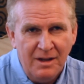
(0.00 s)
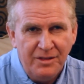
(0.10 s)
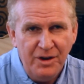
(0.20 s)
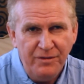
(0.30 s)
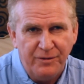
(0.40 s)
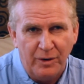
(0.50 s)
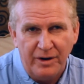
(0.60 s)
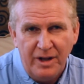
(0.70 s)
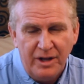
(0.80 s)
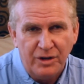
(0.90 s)

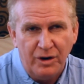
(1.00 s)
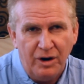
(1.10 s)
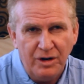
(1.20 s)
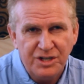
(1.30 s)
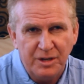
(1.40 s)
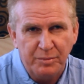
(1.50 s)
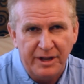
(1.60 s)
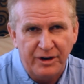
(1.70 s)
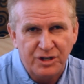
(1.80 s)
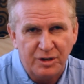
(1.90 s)
Therefore, your hardship
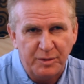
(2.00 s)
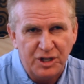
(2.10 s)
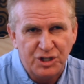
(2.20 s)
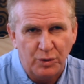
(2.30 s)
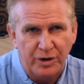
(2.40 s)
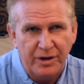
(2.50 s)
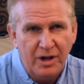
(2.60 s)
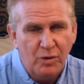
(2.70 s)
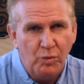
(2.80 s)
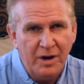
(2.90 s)
letter should be short,
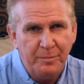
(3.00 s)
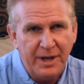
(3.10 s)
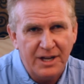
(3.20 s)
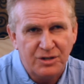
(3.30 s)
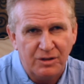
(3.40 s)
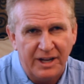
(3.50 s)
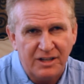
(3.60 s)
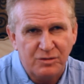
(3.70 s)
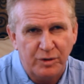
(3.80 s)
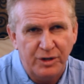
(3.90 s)
1 page or
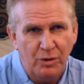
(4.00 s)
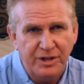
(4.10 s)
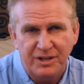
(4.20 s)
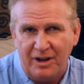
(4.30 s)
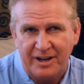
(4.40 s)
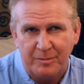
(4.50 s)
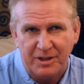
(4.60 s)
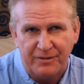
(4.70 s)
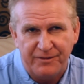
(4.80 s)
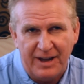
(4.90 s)
less, where you only
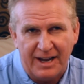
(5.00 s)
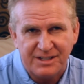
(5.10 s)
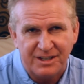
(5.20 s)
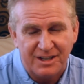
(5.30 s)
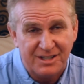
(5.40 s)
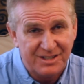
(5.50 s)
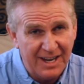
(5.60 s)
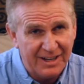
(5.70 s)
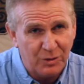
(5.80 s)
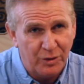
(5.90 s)
document the facts in the
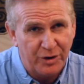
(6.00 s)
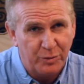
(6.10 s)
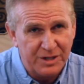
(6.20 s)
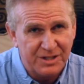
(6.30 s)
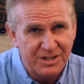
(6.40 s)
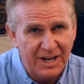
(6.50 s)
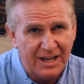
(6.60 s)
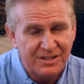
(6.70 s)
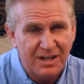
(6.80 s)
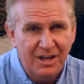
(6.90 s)
exact order we
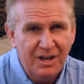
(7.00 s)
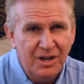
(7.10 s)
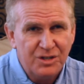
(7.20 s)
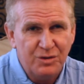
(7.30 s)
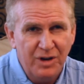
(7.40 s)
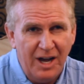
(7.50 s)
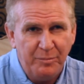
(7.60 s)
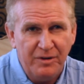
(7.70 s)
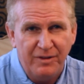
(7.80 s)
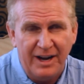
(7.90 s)
suggest. Do not
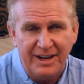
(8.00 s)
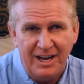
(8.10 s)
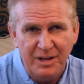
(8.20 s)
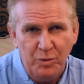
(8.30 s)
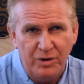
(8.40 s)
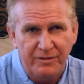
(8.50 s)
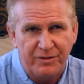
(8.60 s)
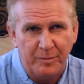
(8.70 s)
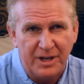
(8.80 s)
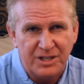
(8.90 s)
provide any more
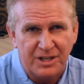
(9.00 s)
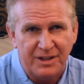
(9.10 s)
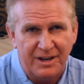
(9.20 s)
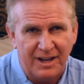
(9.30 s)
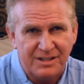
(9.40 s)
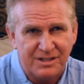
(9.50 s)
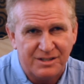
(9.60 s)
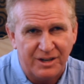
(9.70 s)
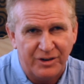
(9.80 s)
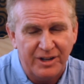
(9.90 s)
information than
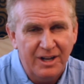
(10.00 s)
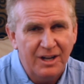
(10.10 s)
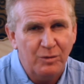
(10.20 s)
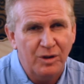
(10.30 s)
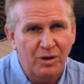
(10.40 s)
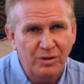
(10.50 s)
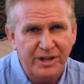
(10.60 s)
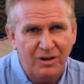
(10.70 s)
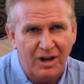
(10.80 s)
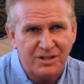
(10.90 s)
necessary. It will only
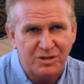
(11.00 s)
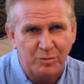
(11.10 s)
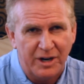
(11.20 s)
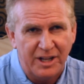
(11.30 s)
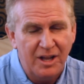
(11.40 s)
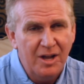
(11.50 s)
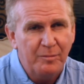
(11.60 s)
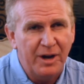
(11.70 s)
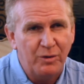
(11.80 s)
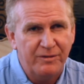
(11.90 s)
cost you money
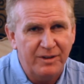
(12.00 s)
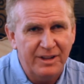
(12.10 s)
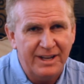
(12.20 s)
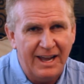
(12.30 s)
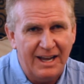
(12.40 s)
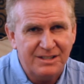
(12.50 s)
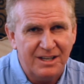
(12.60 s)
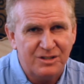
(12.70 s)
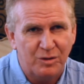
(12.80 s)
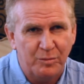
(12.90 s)
by revealing
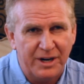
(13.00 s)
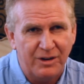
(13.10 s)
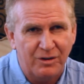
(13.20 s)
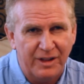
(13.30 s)
assets or money your